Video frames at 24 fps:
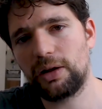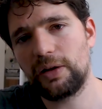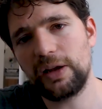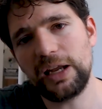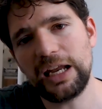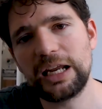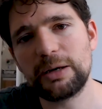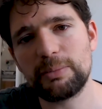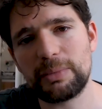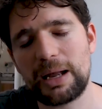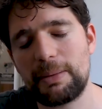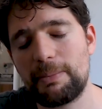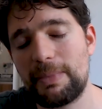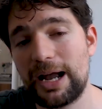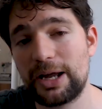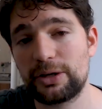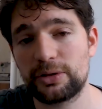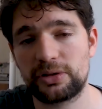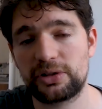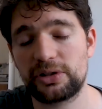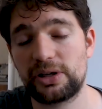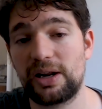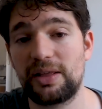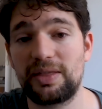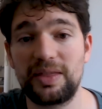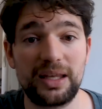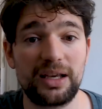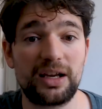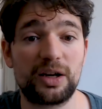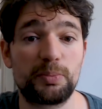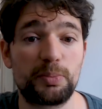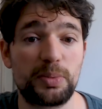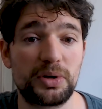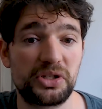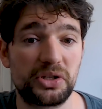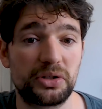in my mind, that I think
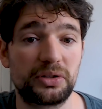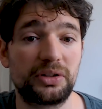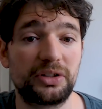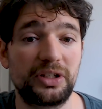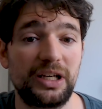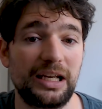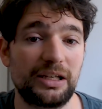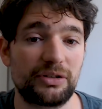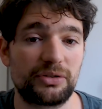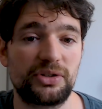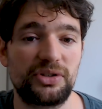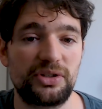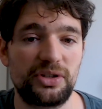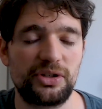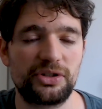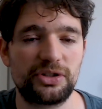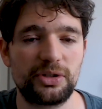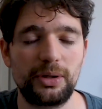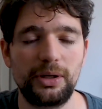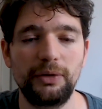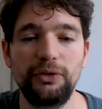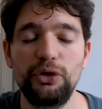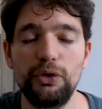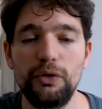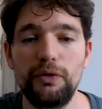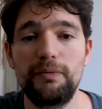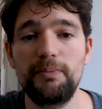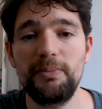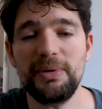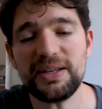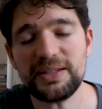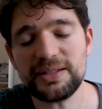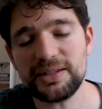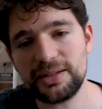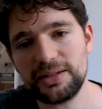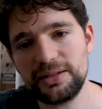are particularly interesting. So if you've
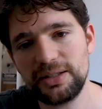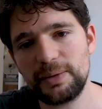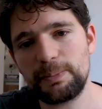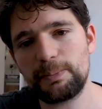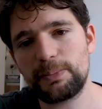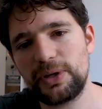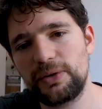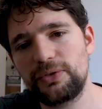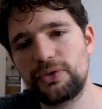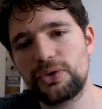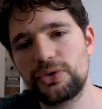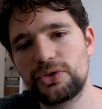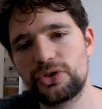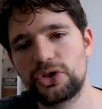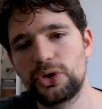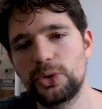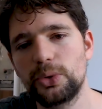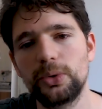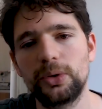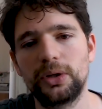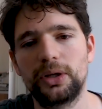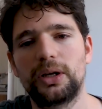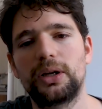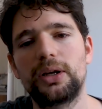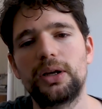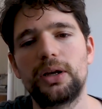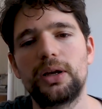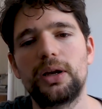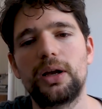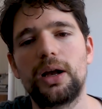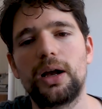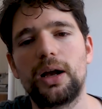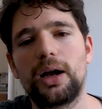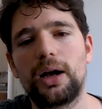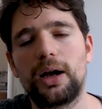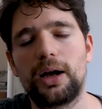missed the previous two
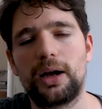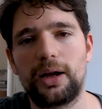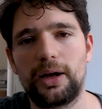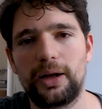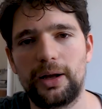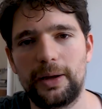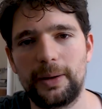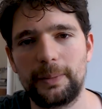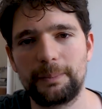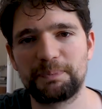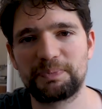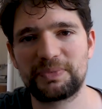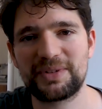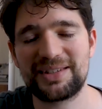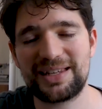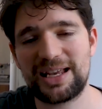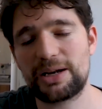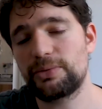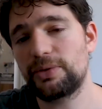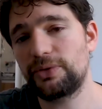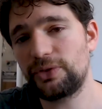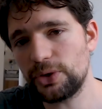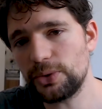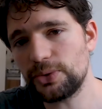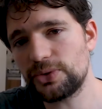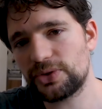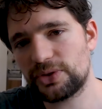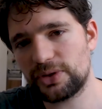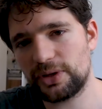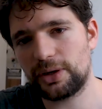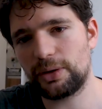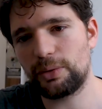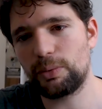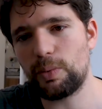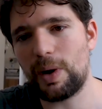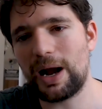set reviews,
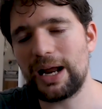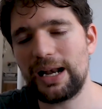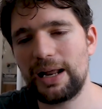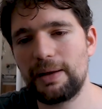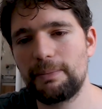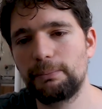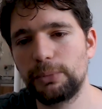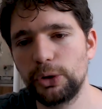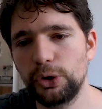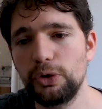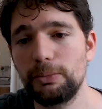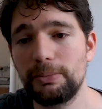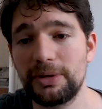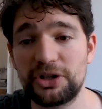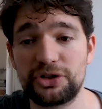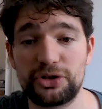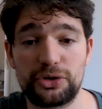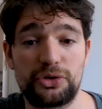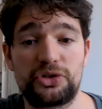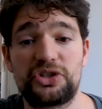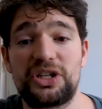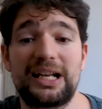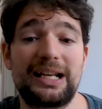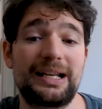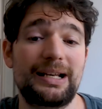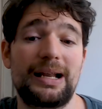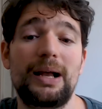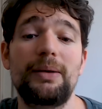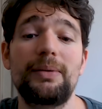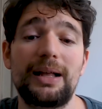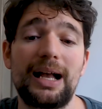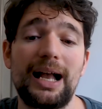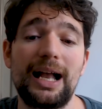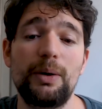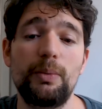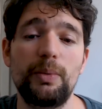white and blue, make sure to check it
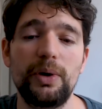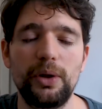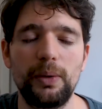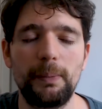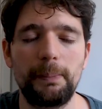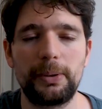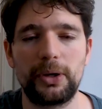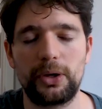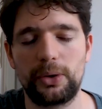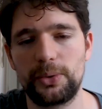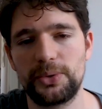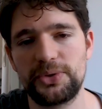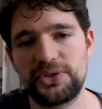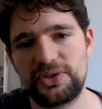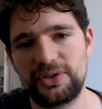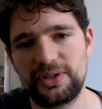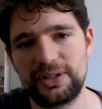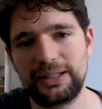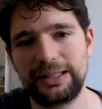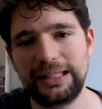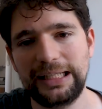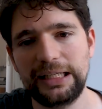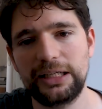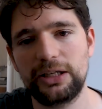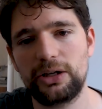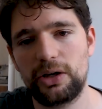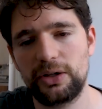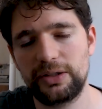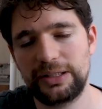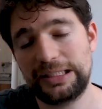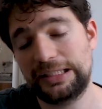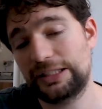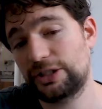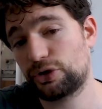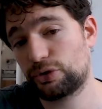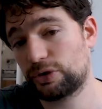out. I will post the link
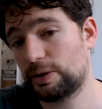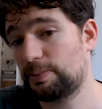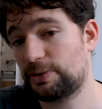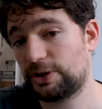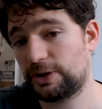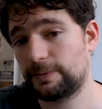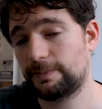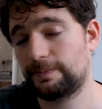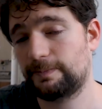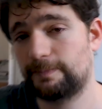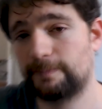on the description.